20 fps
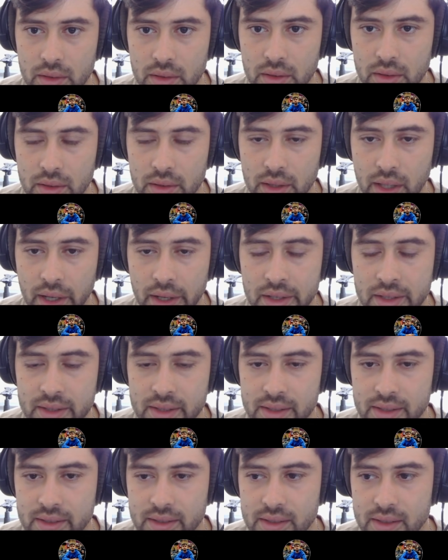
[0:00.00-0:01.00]

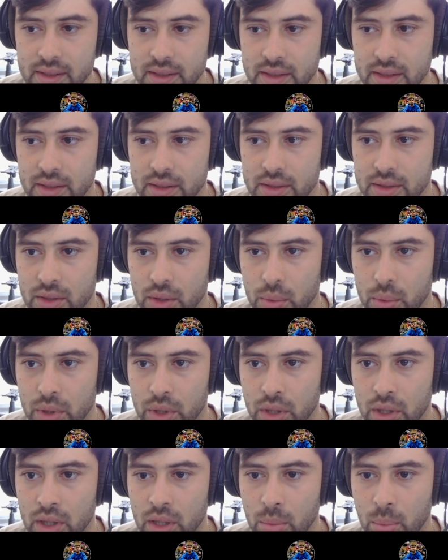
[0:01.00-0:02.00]
Nice. So
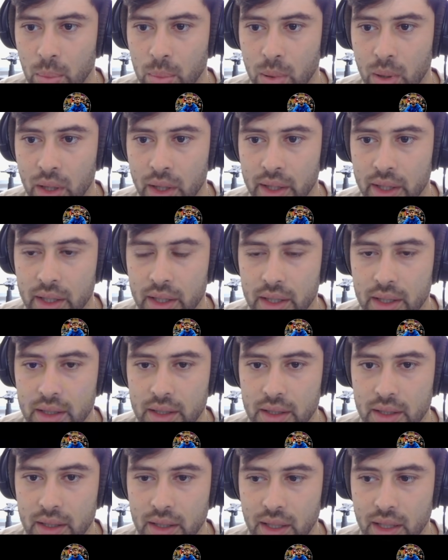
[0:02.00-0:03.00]
we're gonna
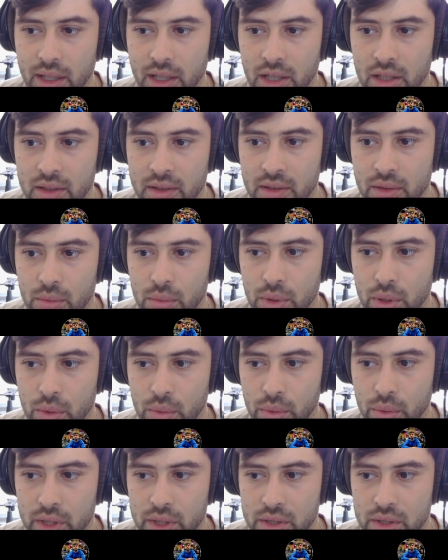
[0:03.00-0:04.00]
play like it's a
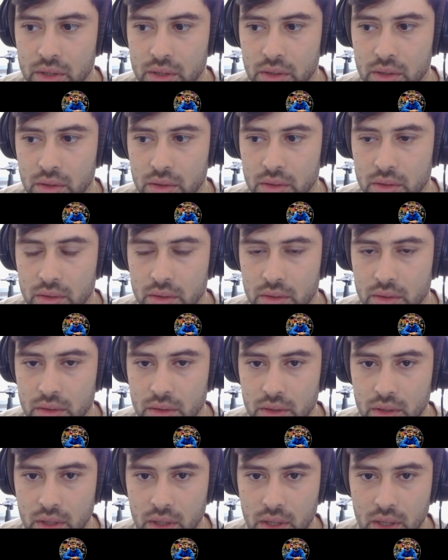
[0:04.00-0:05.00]
recreational.
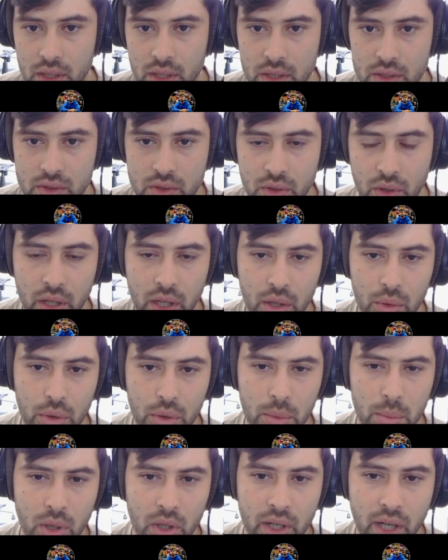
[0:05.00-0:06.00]
So here
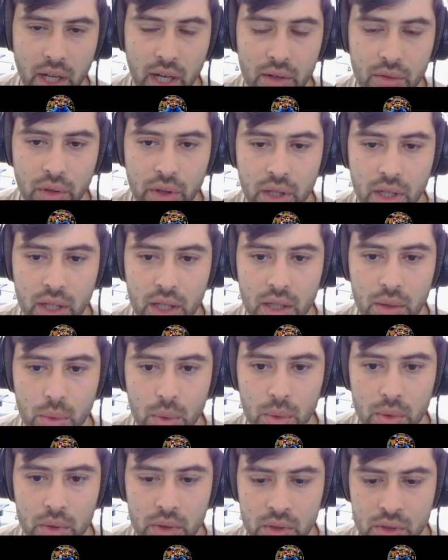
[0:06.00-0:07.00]
we block everything.
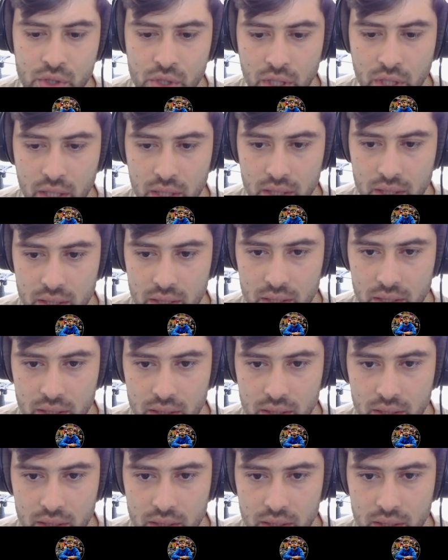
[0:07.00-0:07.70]
We want to check.